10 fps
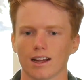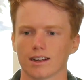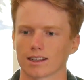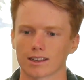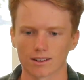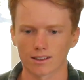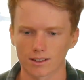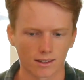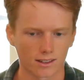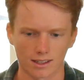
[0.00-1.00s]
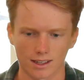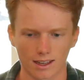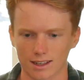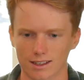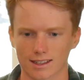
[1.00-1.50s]
just like, you can do it, just
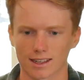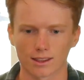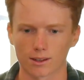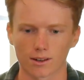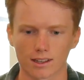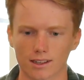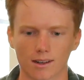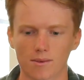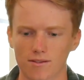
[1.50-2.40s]
like, just sit through it, it's gonna be